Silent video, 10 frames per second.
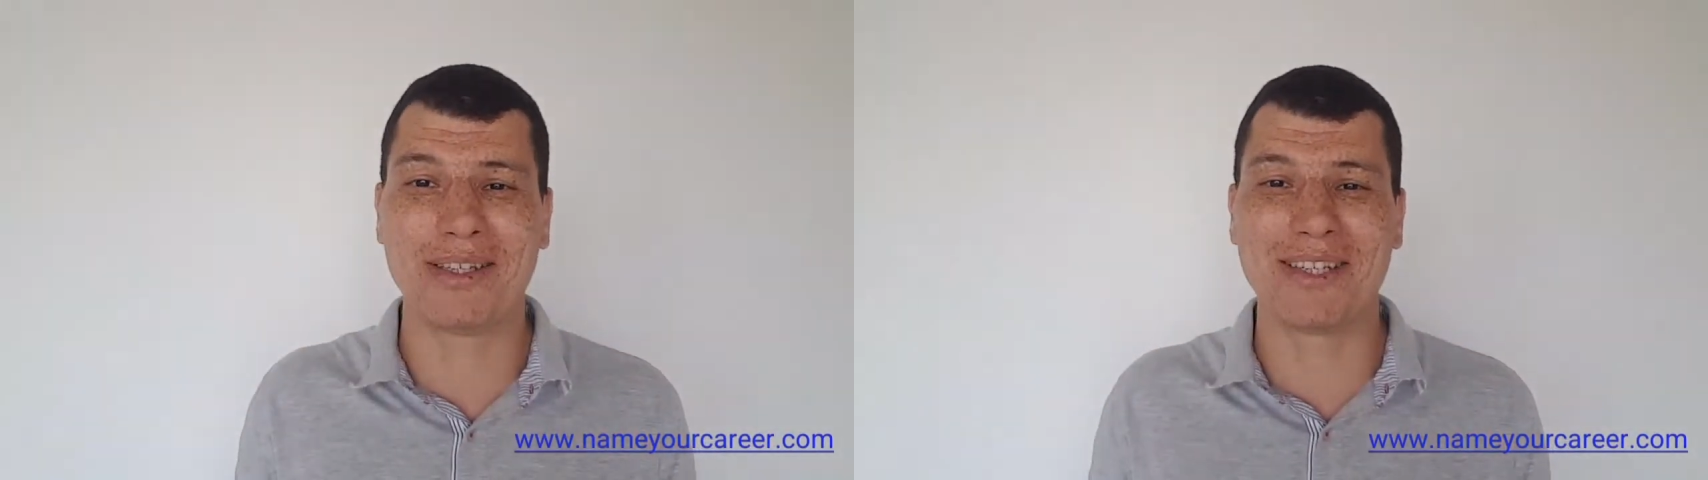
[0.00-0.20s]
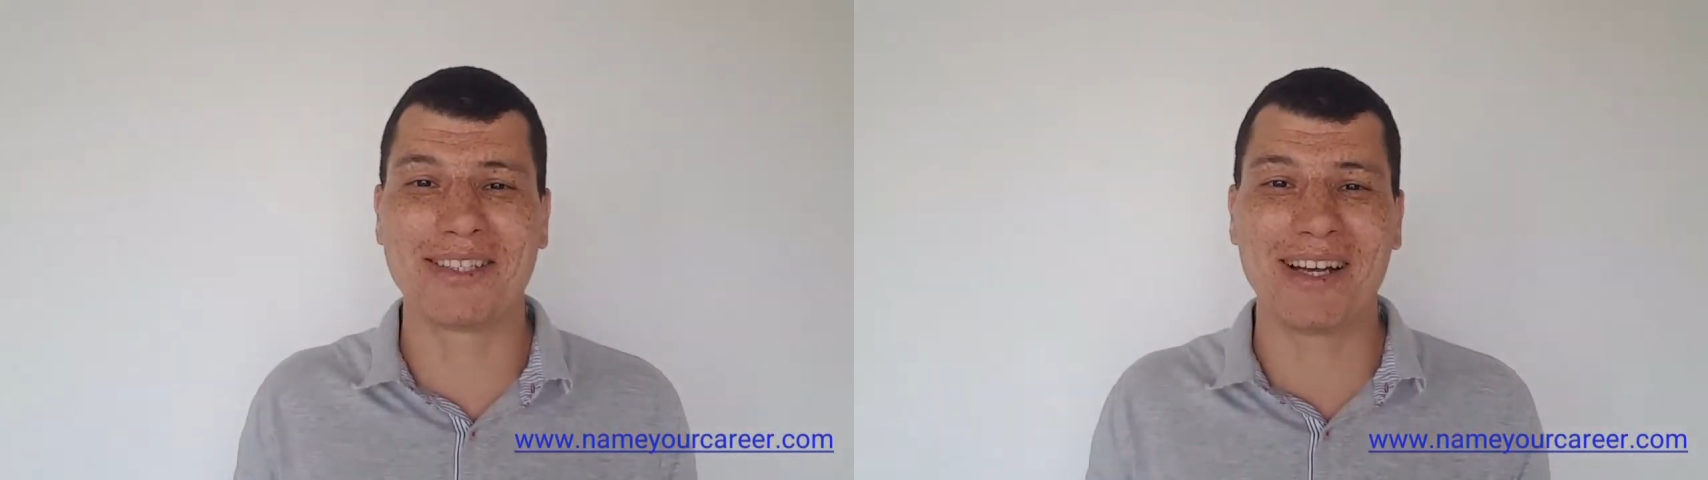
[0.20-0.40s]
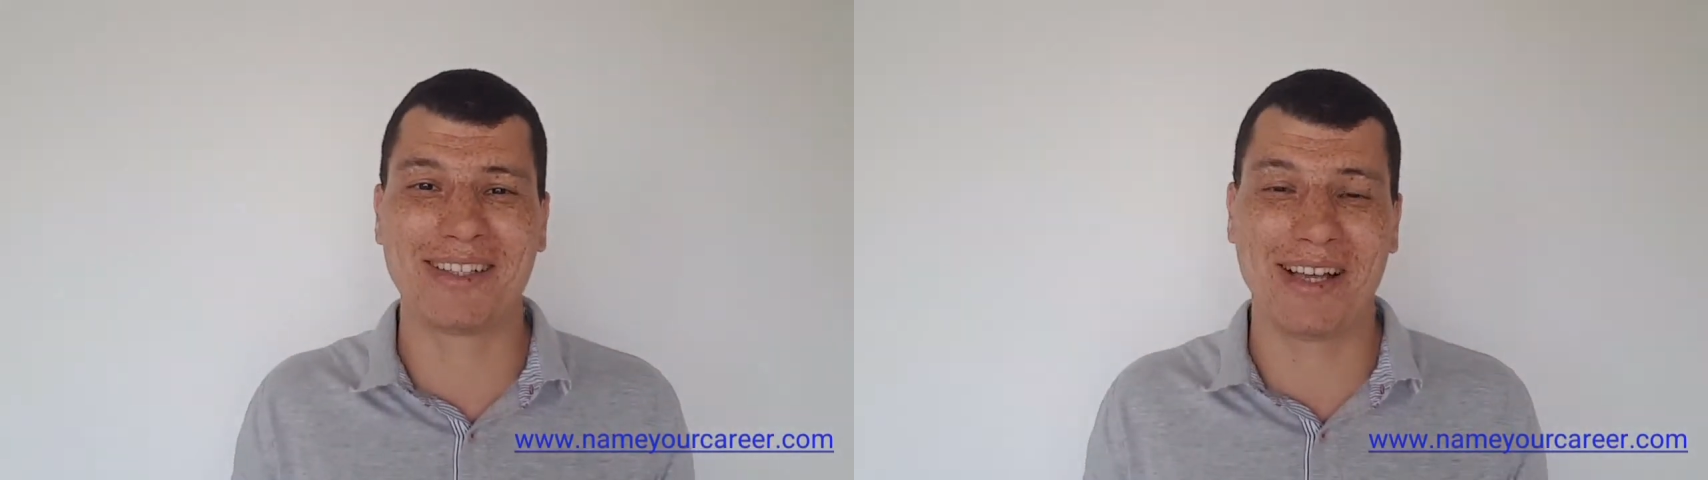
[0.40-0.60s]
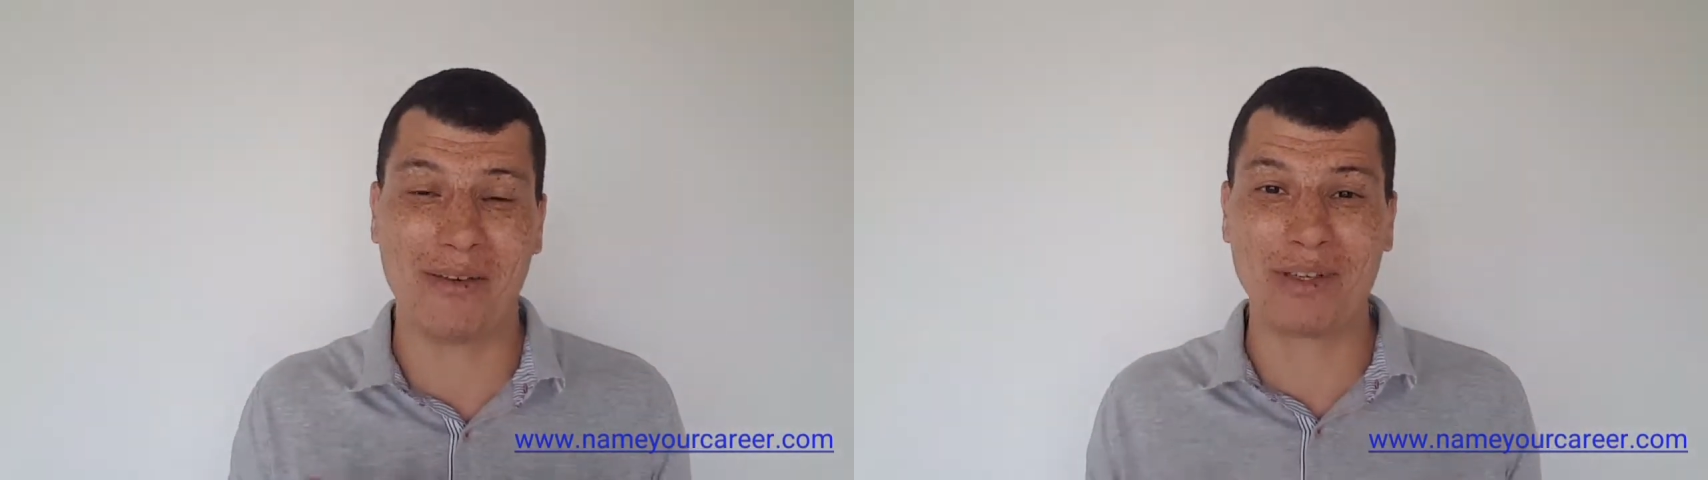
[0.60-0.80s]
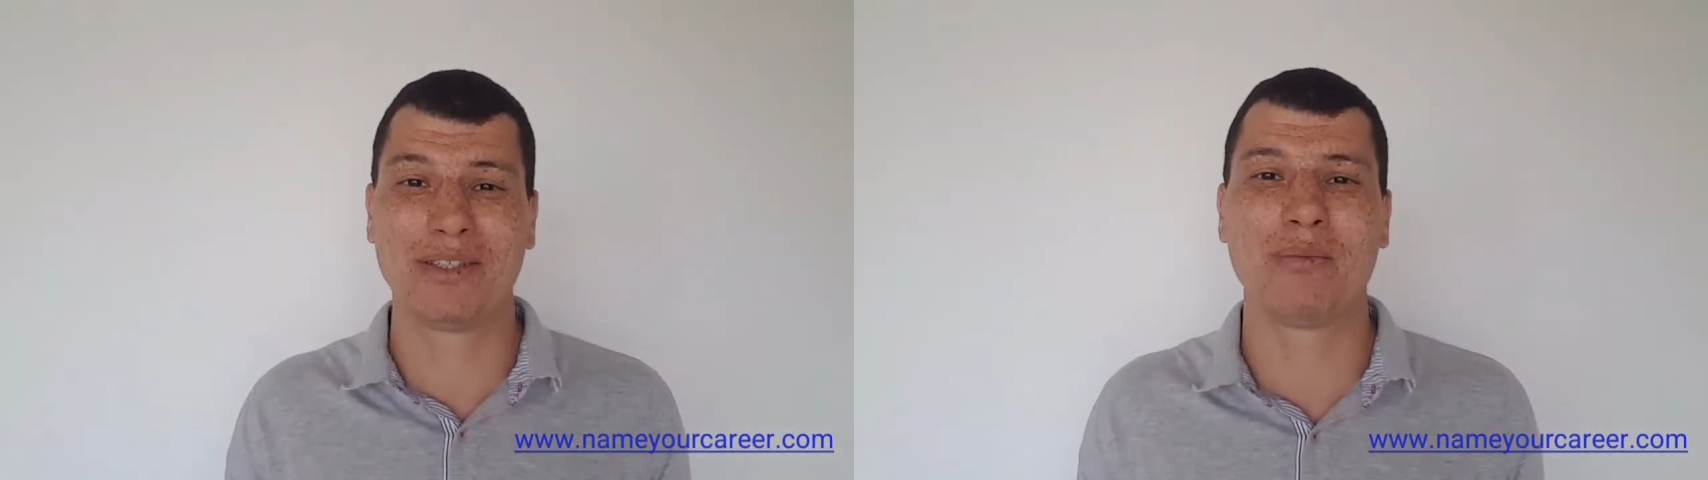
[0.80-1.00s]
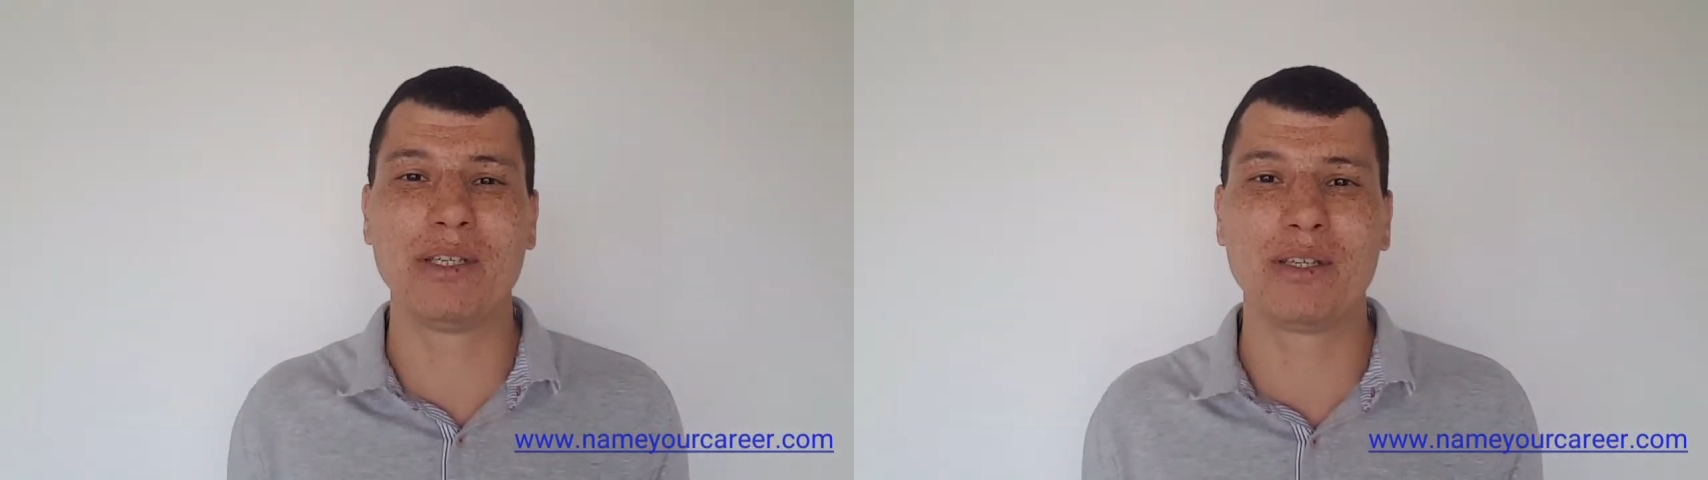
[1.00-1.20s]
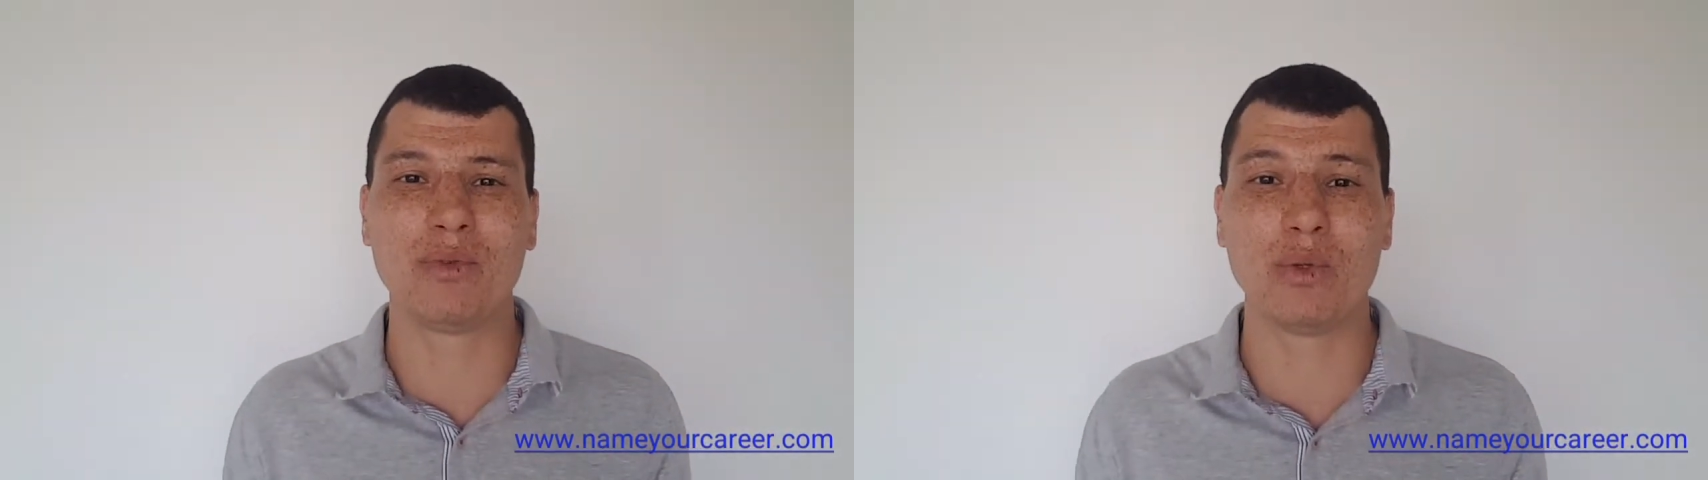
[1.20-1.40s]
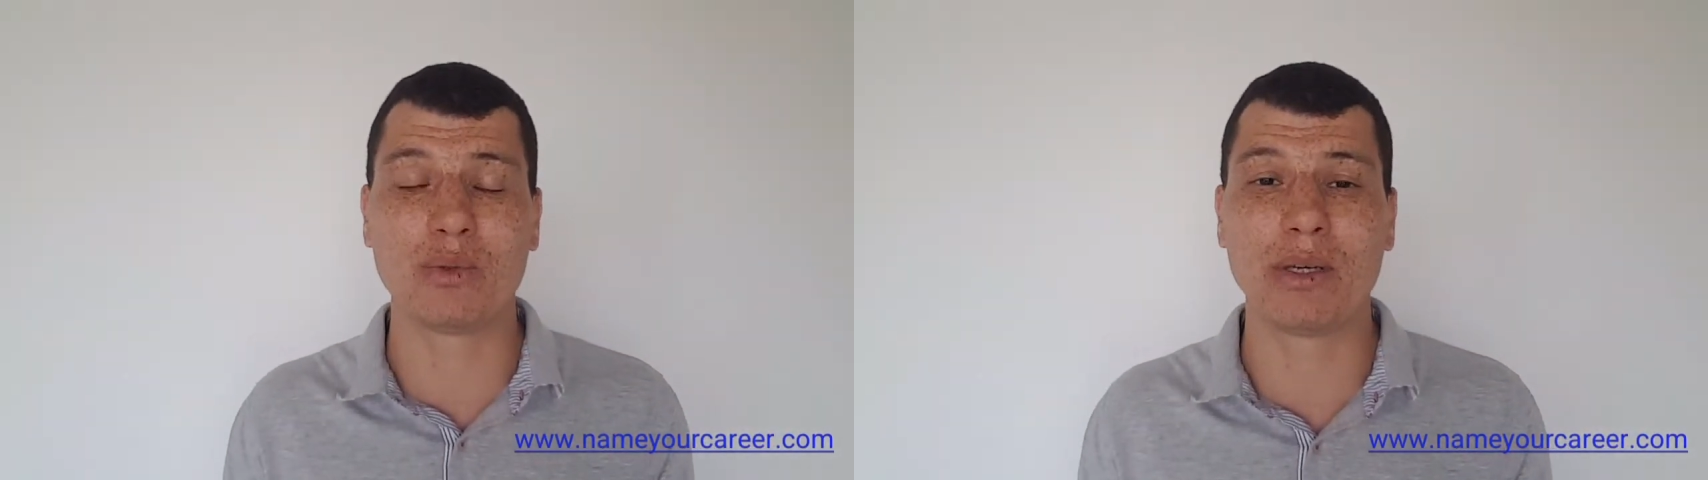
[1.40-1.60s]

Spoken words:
she started having some interviews